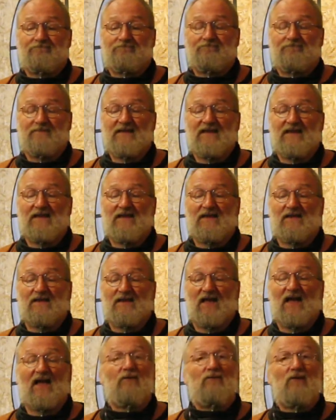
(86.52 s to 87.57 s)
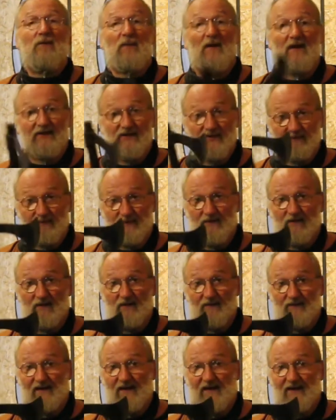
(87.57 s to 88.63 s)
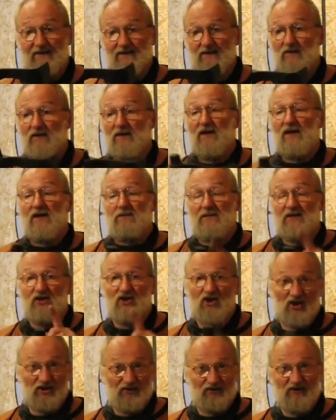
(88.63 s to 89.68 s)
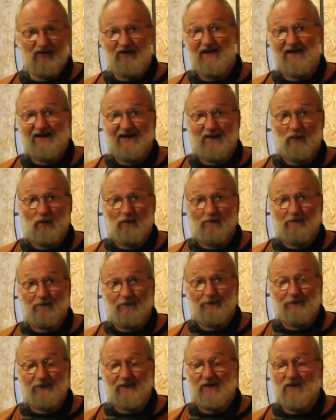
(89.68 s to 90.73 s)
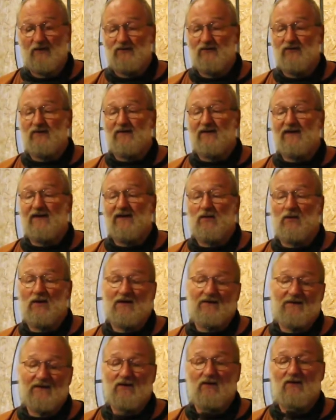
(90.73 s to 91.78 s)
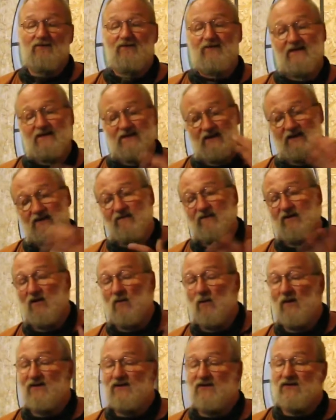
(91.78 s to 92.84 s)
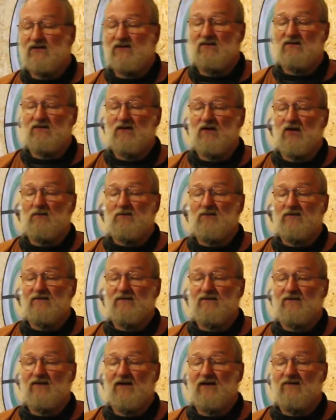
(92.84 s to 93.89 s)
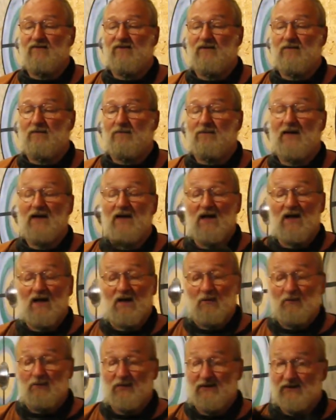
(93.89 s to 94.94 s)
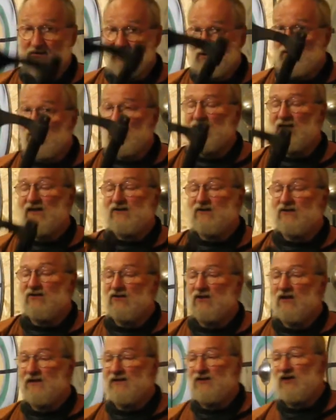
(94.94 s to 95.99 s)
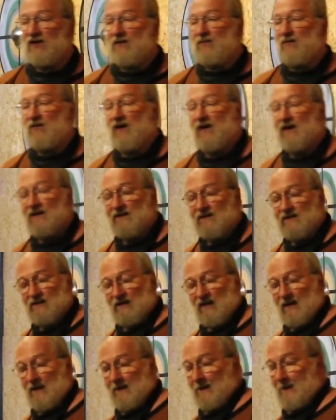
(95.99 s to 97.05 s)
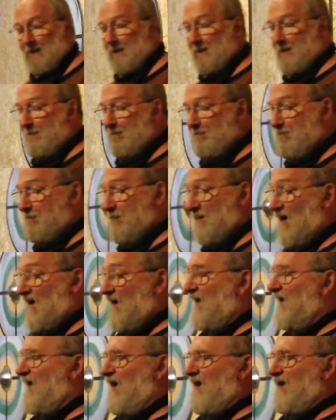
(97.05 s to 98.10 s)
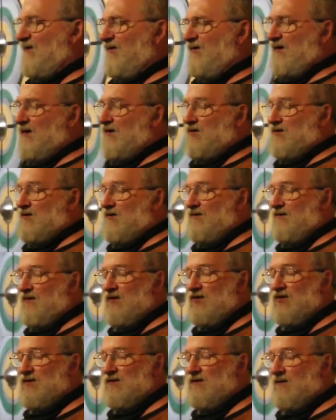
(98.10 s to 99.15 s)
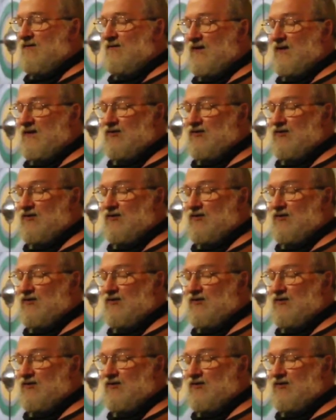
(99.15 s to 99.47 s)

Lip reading: Yeah, and replacement of the handle means you've got to drill that out. You've got to drill that out, and then you've got to fit it, and you've got to wedge it, so it's a lot more than that. But it's a slightly cheaper axe. I like the finish. The finish is lovely.